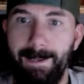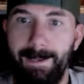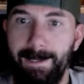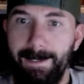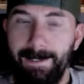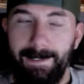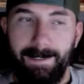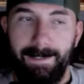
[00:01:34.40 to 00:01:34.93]

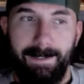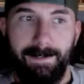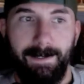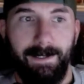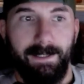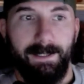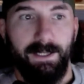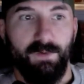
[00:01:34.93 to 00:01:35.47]
He
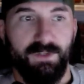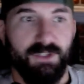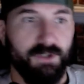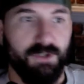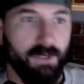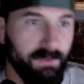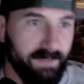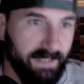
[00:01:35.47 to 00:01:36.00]

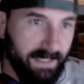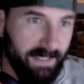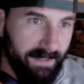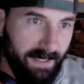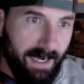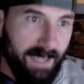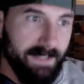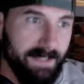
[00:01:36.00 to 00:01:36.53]
struggled to get the
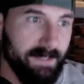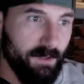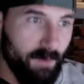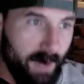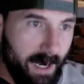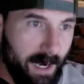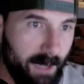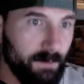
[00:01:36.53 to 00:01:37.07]
guy to the
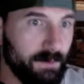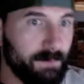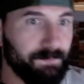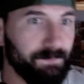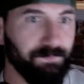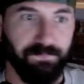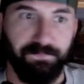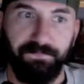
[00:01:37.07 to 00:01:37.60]
ground,
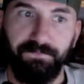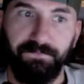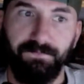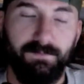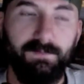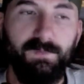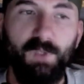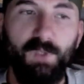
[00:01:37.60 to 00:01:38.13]

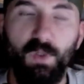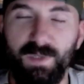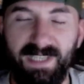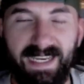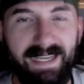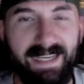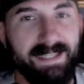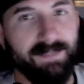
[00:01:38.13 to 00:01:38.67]
was
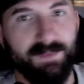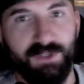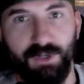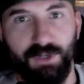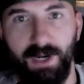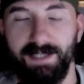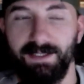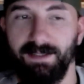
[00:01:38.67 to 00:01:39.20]
eating some
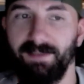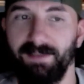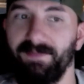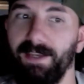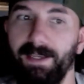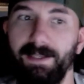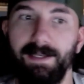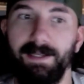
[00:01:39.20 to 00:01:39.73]
strikes on the
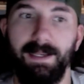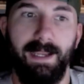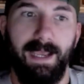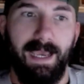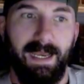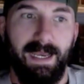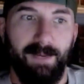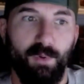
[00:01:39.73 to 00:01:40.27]
feet
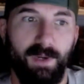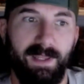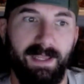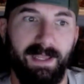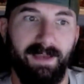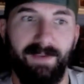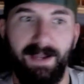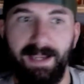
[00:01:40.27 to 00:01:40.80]
at a point in
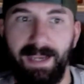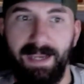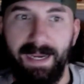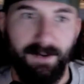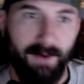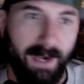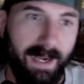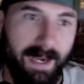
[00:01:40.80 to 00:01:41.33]
that fight, ate a
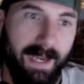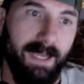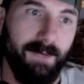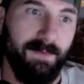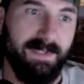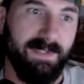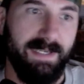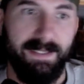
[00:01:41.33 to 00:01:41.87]
right hand,
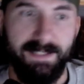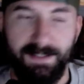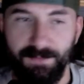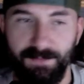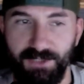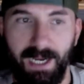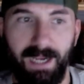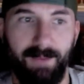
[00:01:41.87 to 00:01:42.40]
was eating some
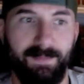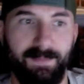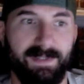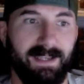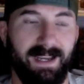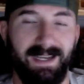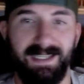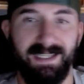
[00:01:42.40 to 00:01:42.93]
jabs,
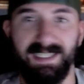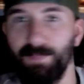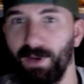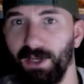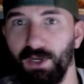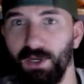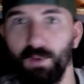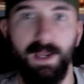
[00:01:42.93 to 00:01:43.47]
kind of
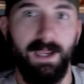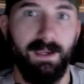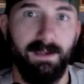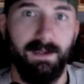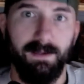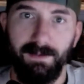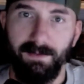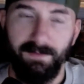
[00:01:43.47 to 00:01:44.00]
spun away
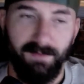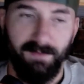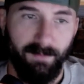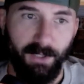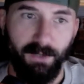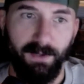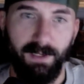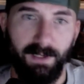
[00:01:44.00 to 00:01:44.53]
from
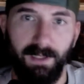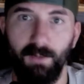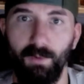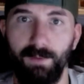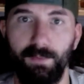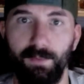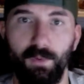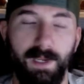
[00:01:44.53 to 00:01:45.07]
Uriel at
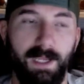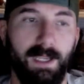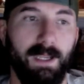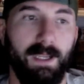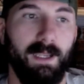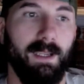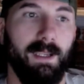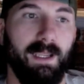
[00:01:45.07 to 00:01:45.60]
one point
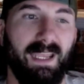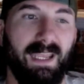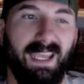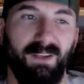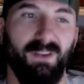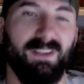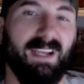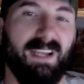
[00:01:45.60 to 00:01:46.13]
and
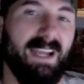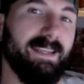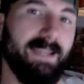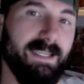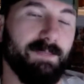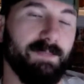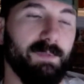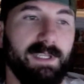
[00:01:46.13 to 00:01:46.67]
looked kind of
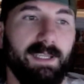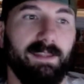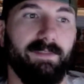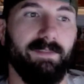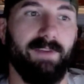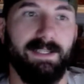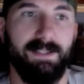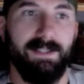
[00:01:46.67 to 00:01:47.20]
desperate to get the
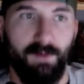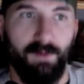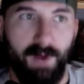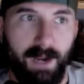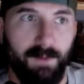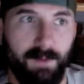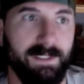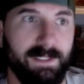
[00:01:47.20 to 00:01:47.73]
fight to the ground.